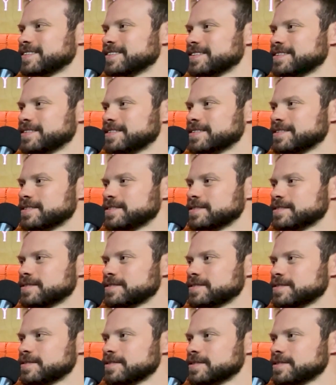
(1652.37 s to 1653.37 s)

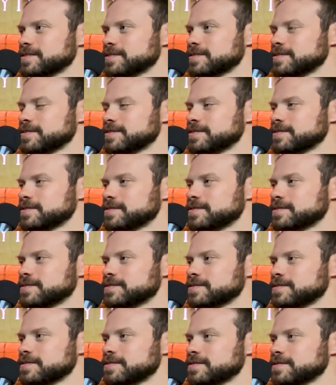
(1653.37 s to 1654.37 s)

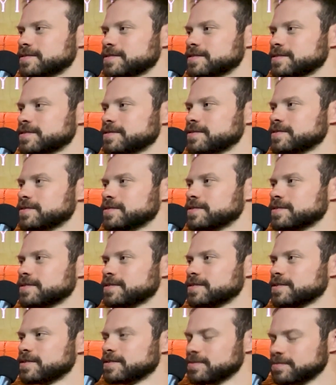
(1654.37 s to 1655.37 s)

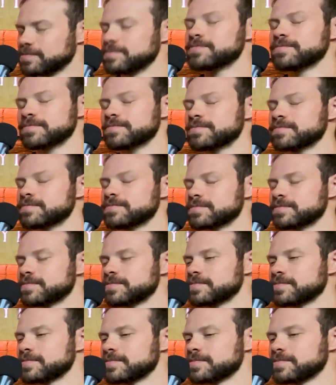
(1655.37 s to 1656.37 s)

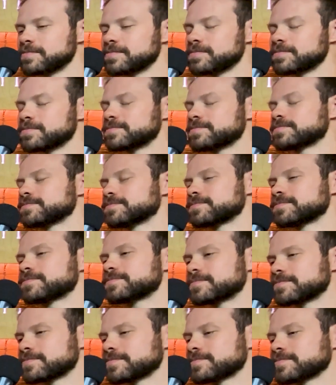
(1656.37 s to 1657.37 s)

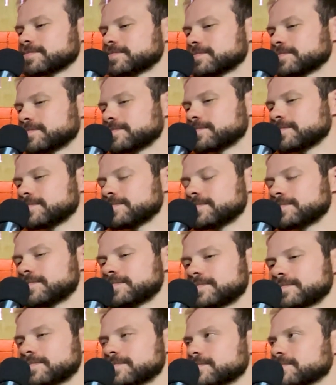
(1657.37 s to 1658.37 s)

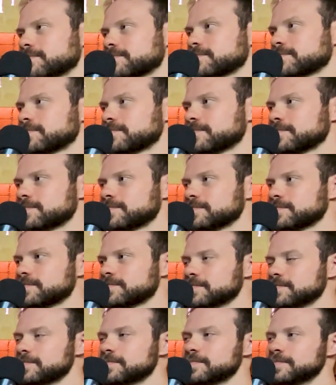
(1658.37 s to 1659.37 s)

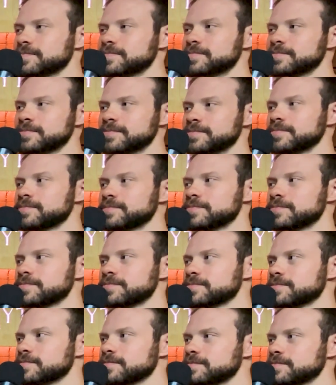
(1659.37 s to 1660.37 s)
The person shown says nothing.